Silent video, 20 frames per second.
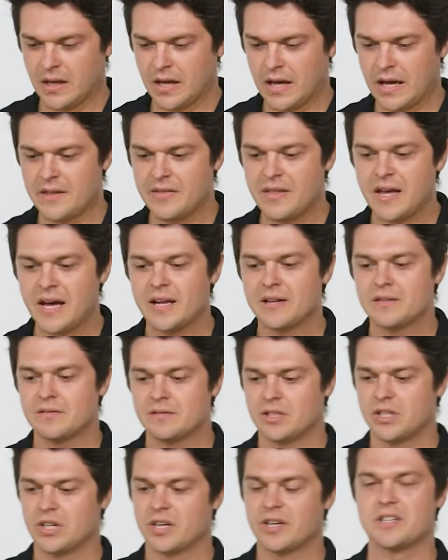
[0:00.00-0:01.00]
And then
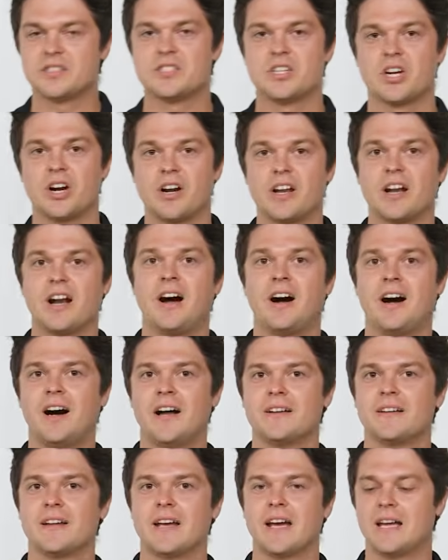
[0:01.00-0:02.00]
you're going to turn it
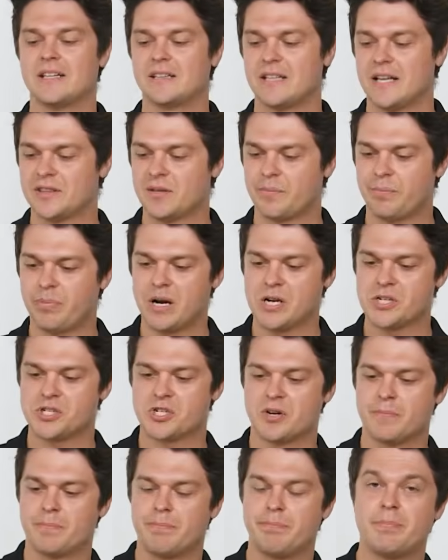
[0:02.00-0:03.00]
on and let the
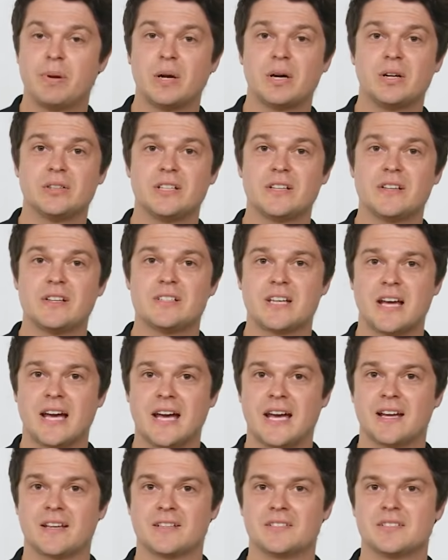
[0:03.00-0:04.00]
pressure build in the
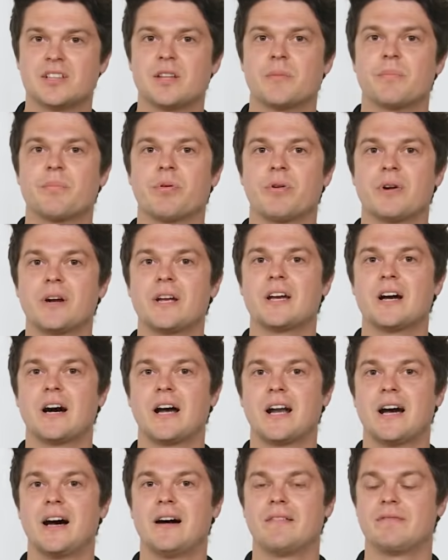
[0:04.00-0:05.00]
tank to the
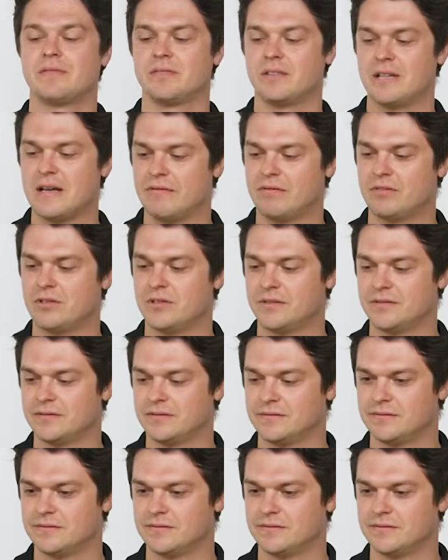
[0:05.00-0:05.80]
pre-cut off level.